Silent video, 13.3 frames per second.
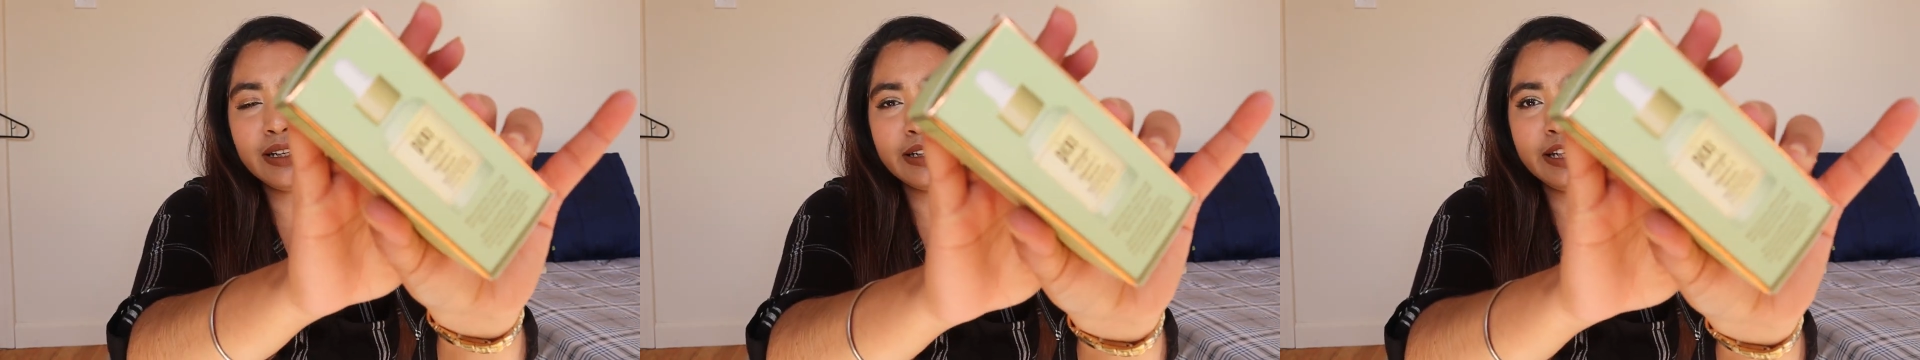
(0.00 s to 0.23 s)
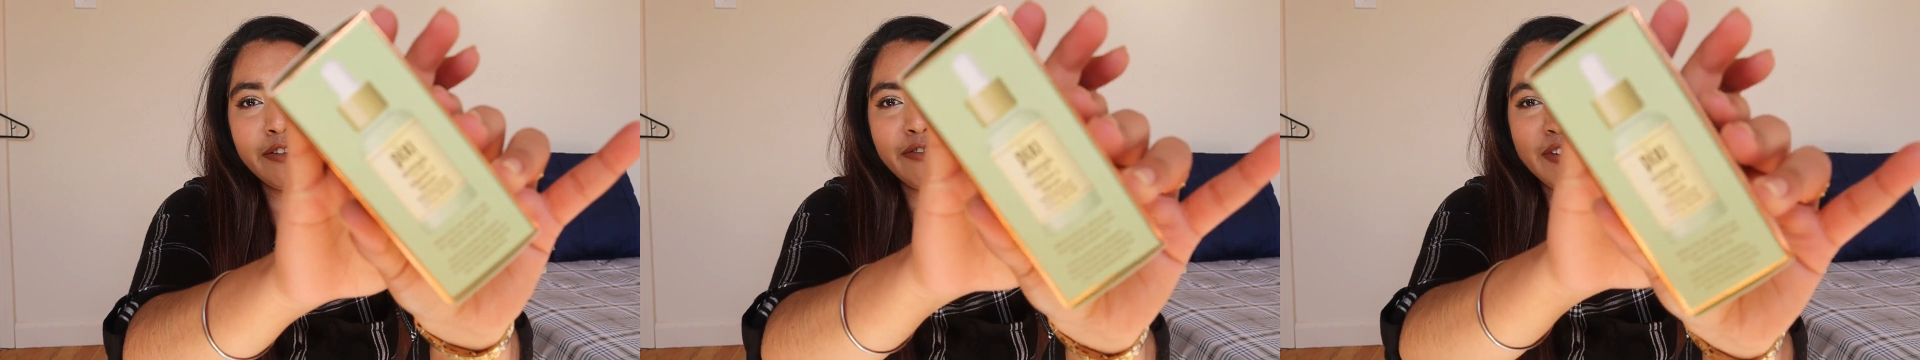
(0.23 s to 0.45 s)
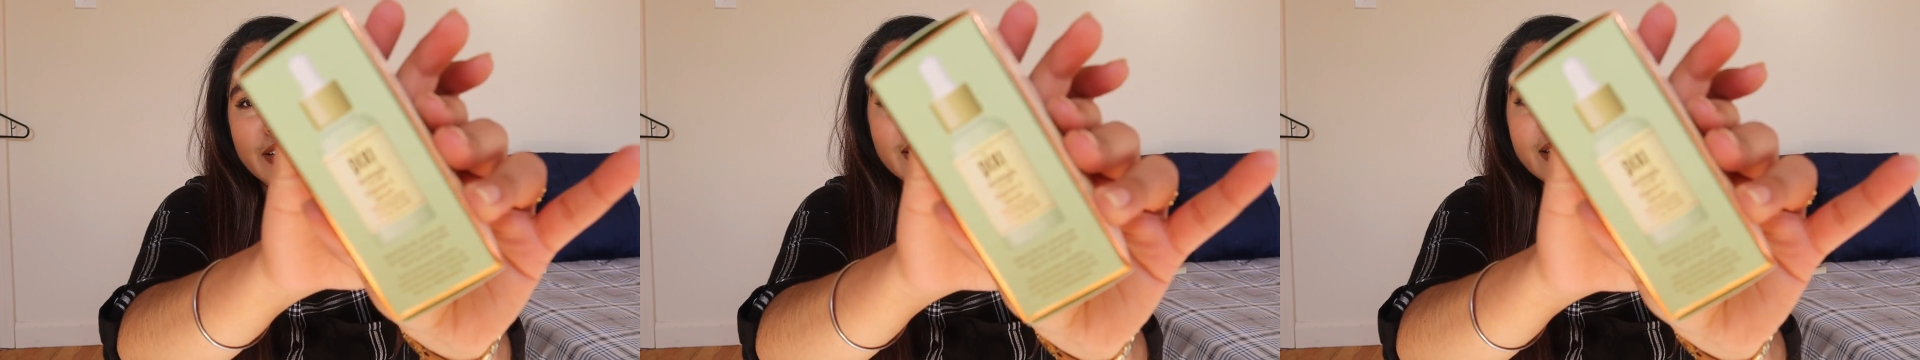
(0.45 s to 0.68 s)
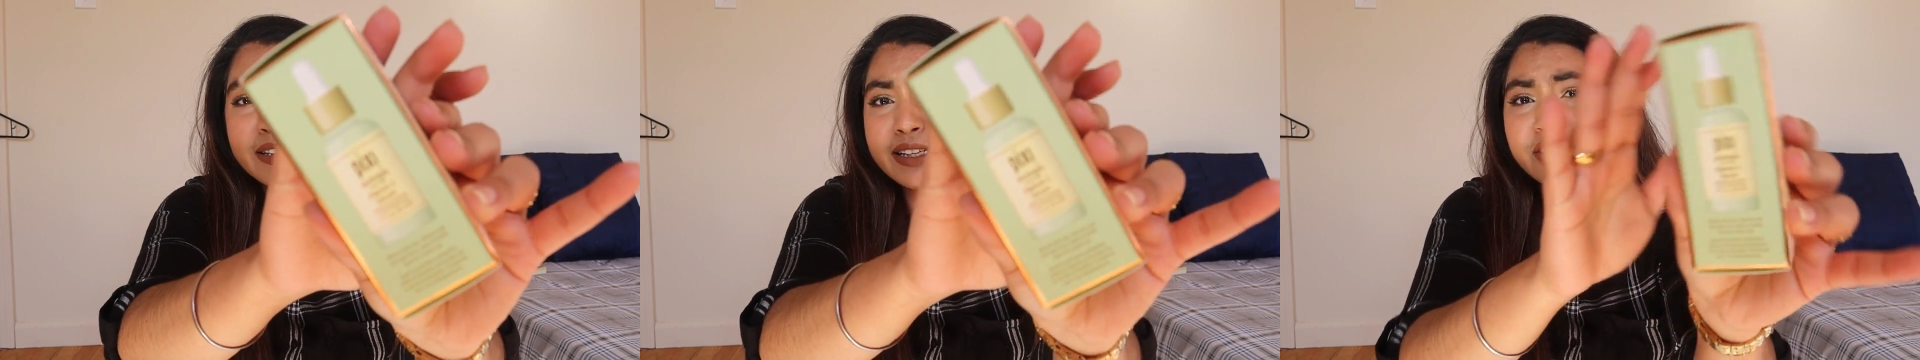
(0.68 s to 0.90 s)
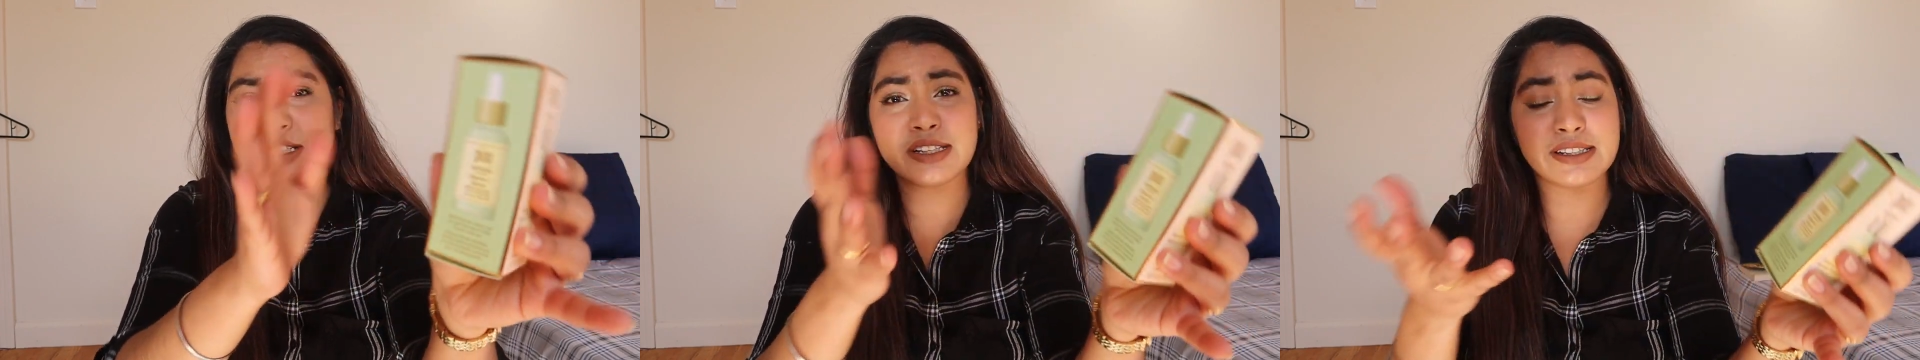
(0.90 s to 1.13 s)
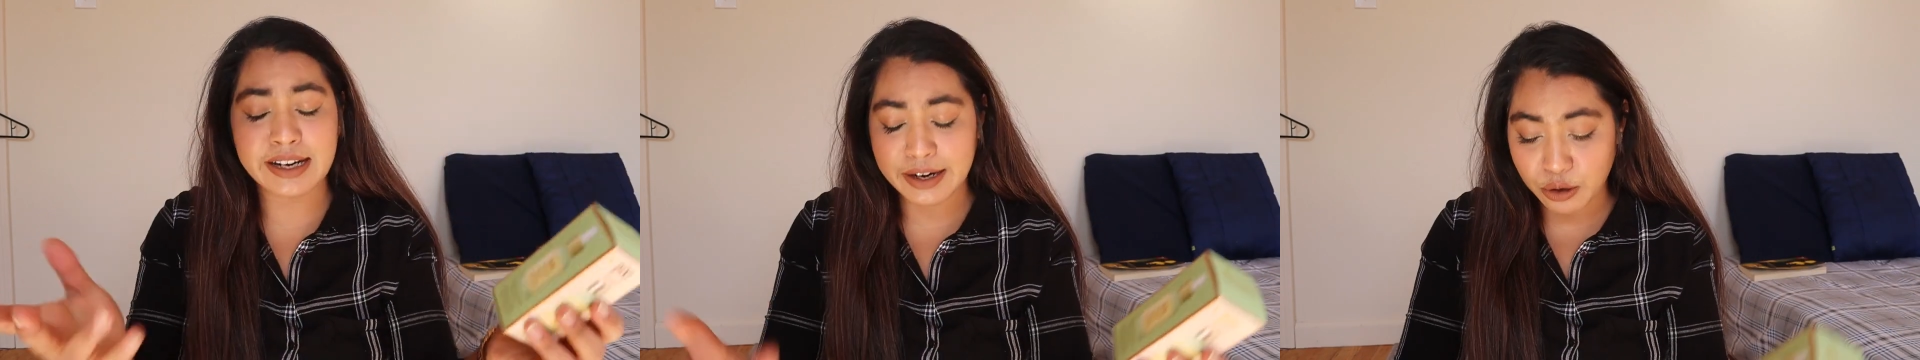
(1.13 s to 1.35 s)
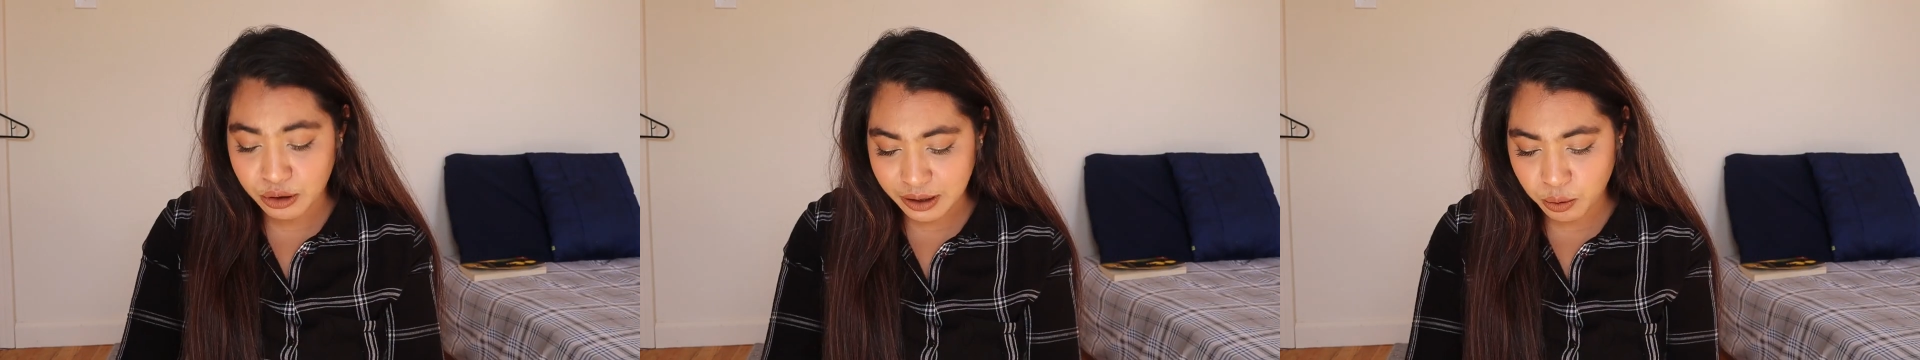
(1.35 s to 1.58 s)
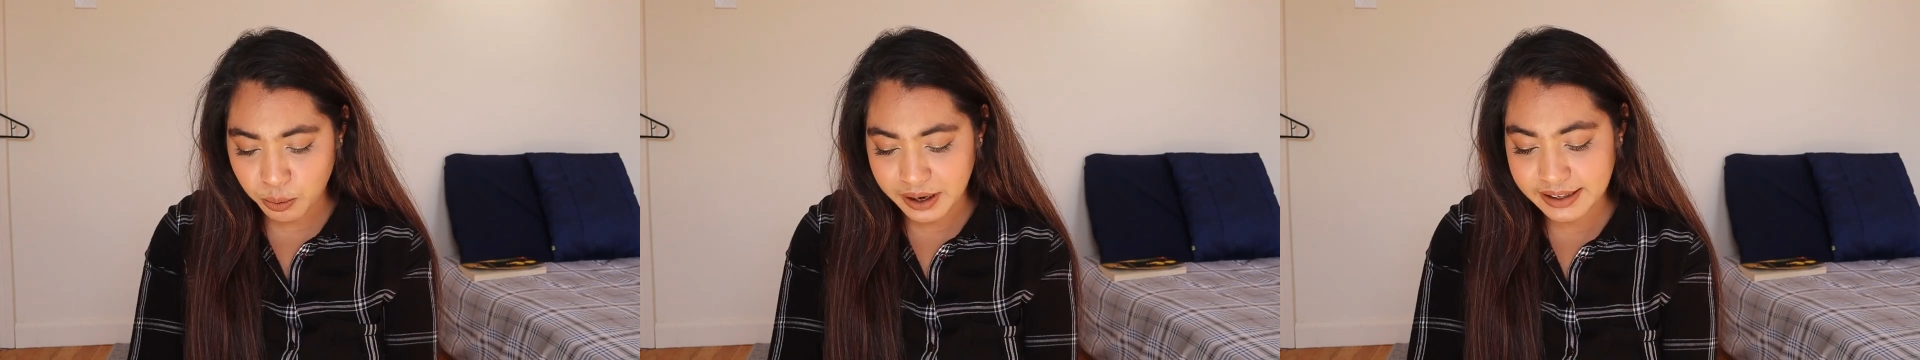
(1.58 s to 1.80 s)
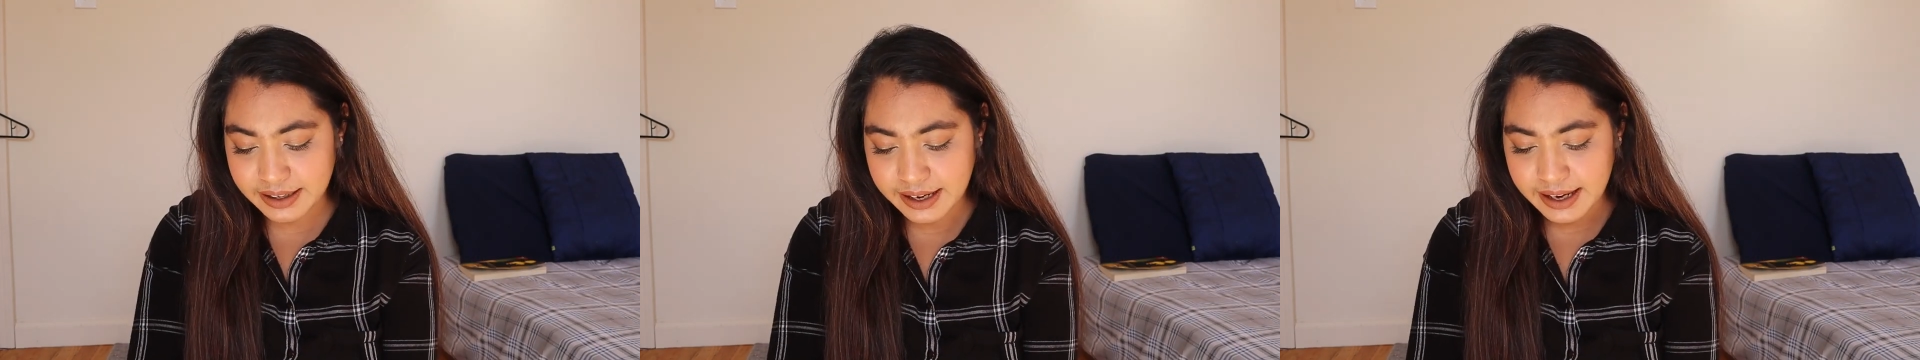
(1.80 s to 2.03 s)
nothing fancy, just the regular
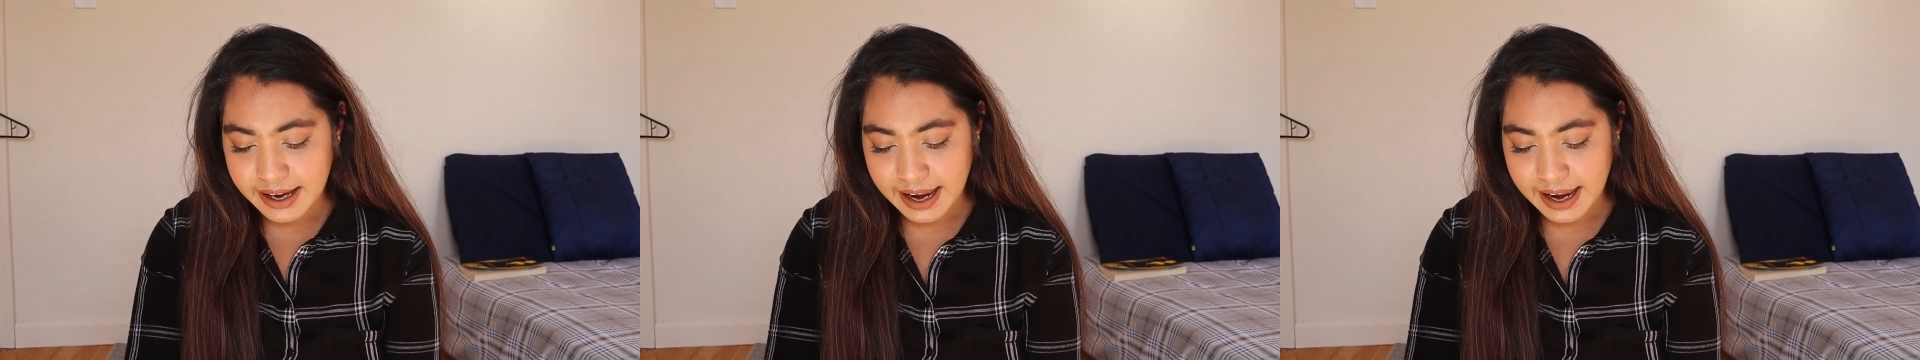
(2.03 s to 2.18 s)
one,